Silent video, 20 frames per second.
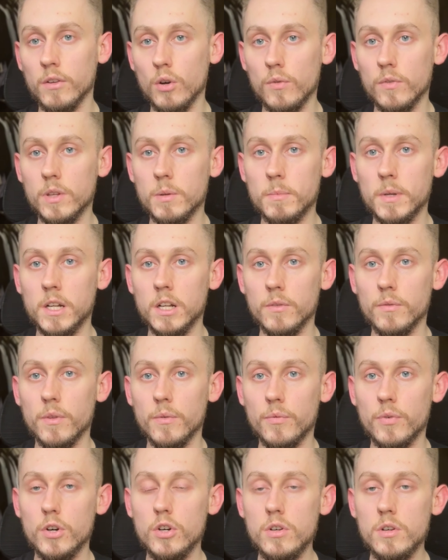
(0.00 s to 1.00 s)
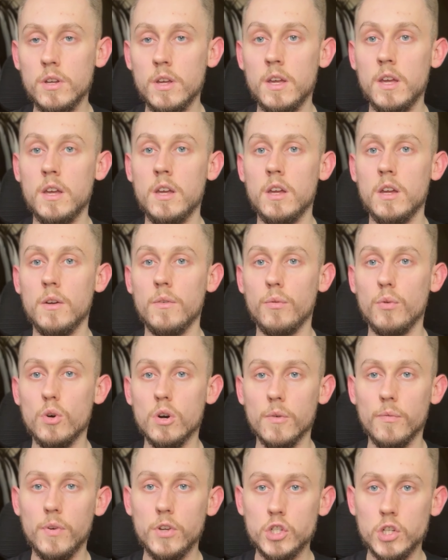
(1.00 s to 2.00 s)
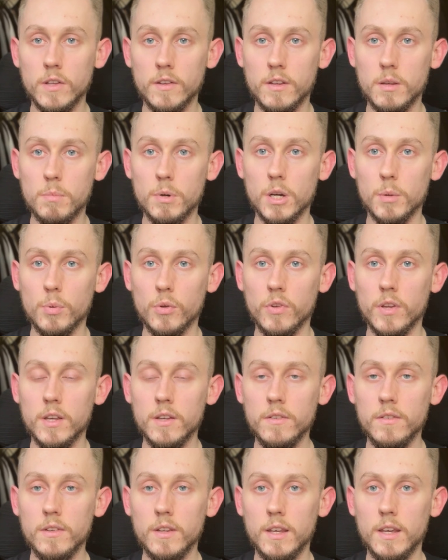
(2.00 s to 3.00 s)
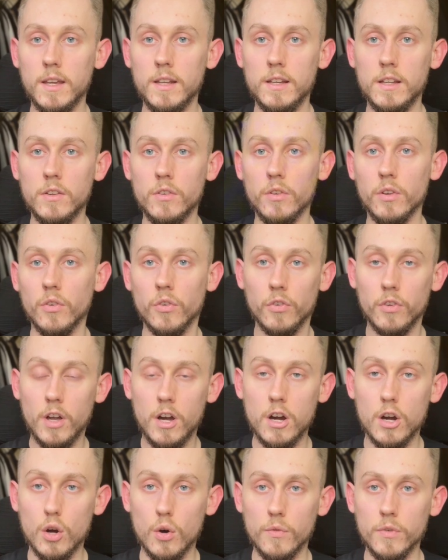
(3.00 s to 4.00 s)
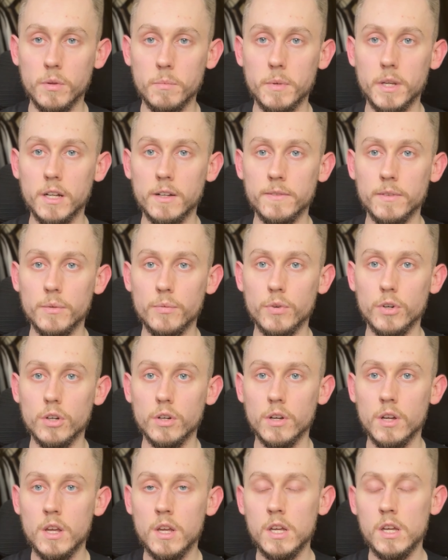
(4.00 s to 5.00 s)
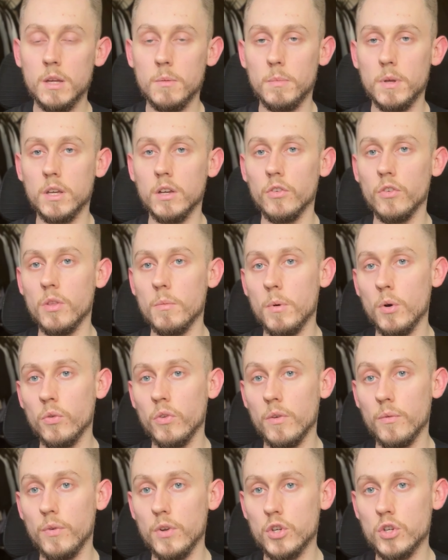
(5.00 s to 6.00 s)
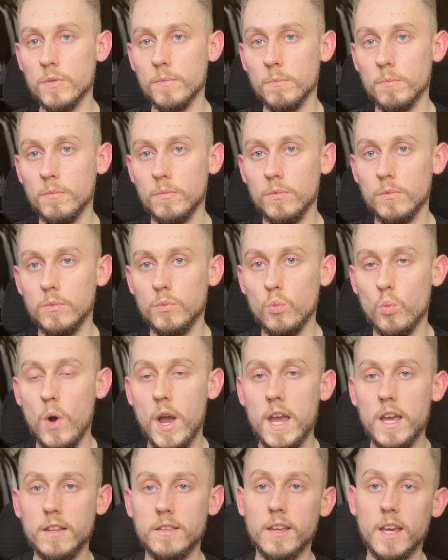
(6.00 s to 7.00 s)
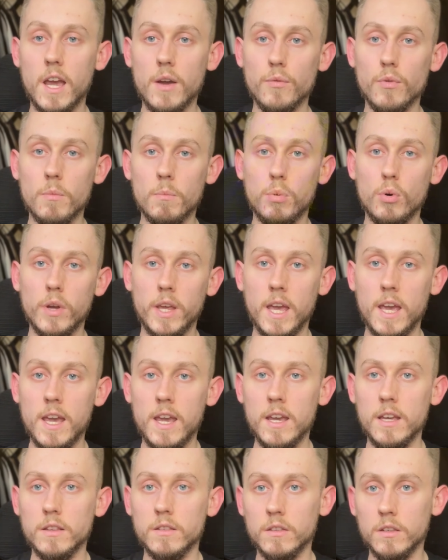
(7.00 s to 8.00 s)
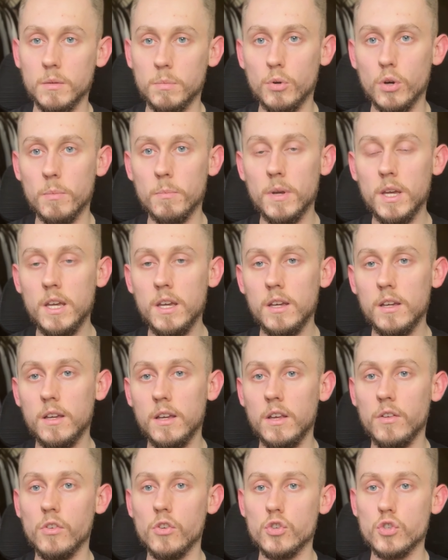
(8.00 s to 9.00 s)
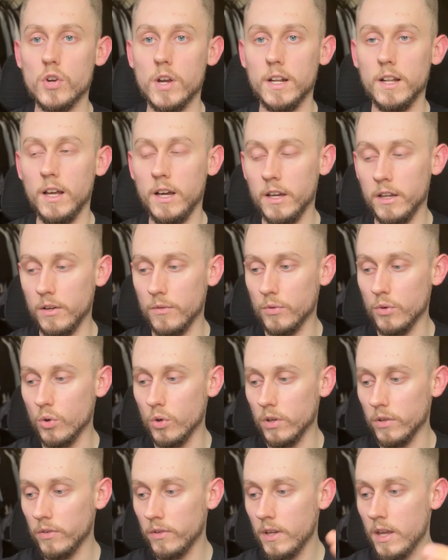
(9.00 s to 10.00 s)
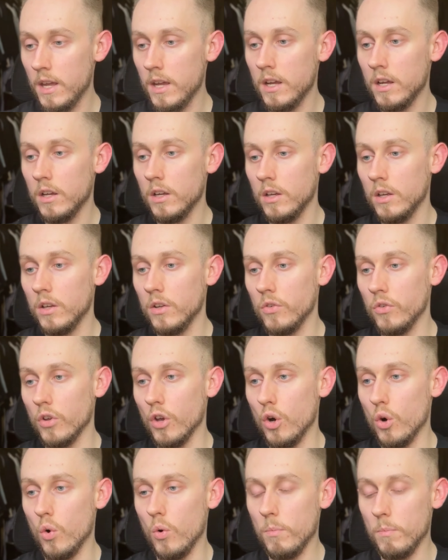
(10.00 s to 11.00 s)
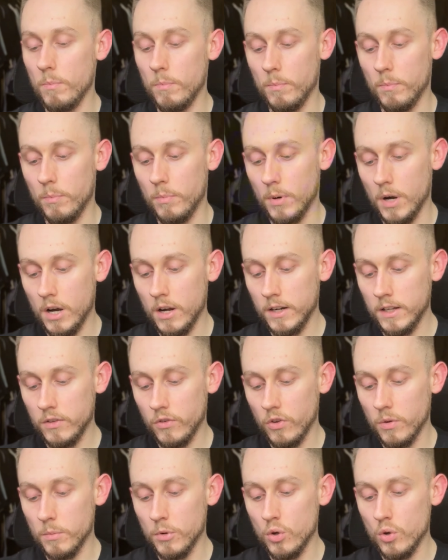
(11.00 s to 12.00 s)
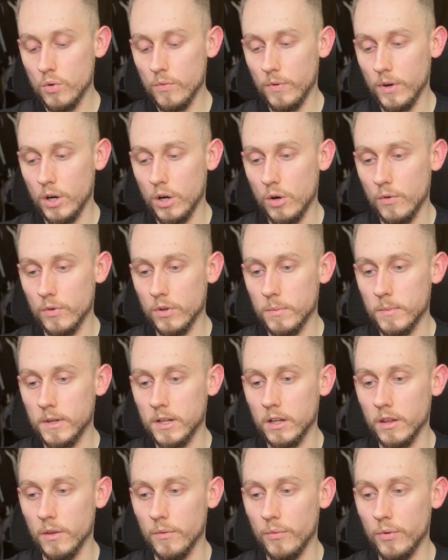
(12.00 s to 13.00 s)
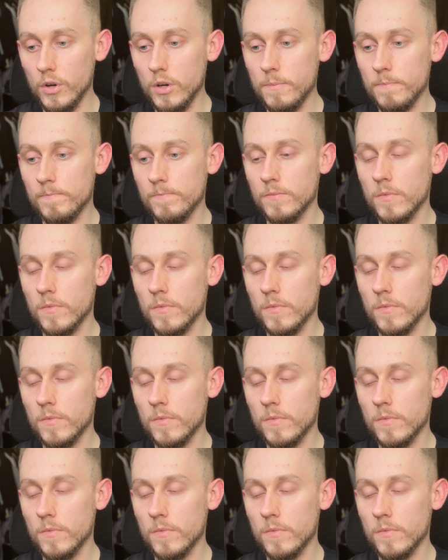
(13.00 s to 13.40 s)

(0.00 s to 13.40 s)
over the middle of the foot, for efficiency purposes, it needs to start over the middle of the foot, because the most efficient way to get from point A to point B is a straight line, of course. So bar needs to move over the middle of the foot.